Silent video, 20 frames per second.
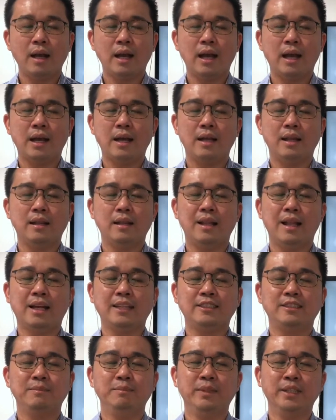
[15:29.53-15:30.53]
And
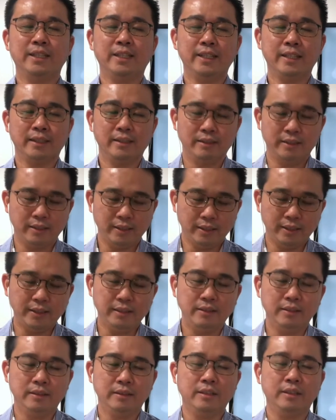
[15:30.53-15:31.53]
let's begin.
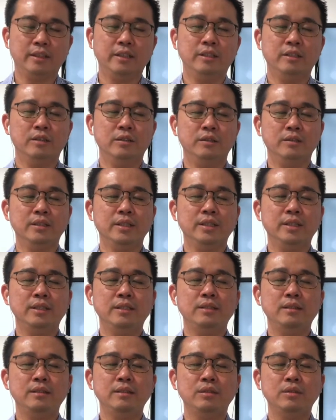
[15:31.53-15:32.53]
Inhale
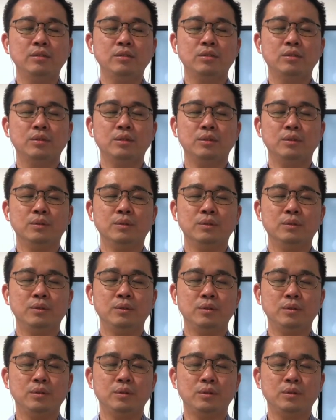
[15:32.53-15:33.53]
in
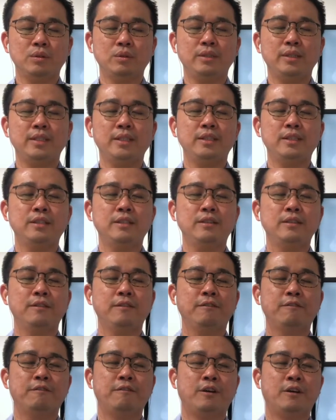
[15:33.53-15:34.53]
2, 3,
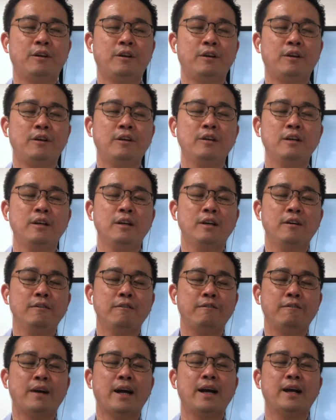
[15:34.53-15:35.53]
4,
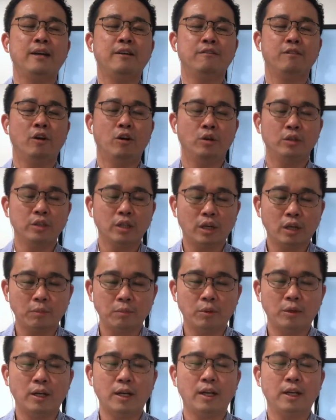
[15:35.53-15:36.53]
5. Hold your
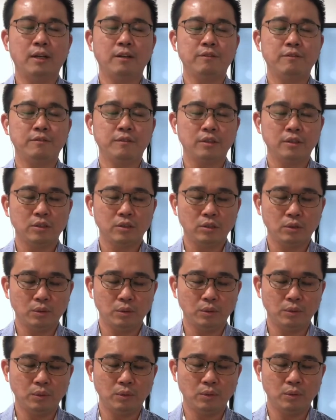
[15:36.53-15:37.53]
breath.
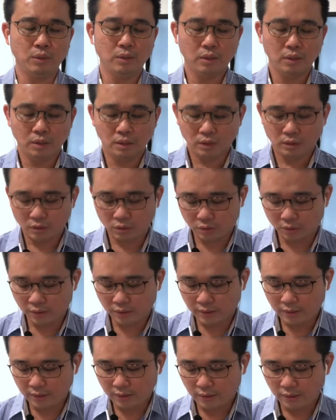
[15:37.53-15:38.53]
2,
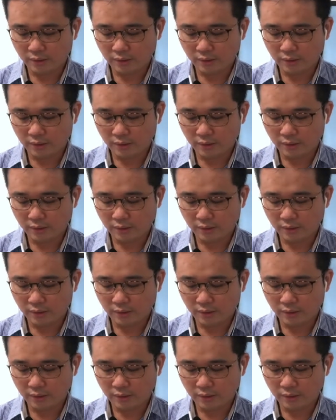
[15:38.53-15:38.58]
3,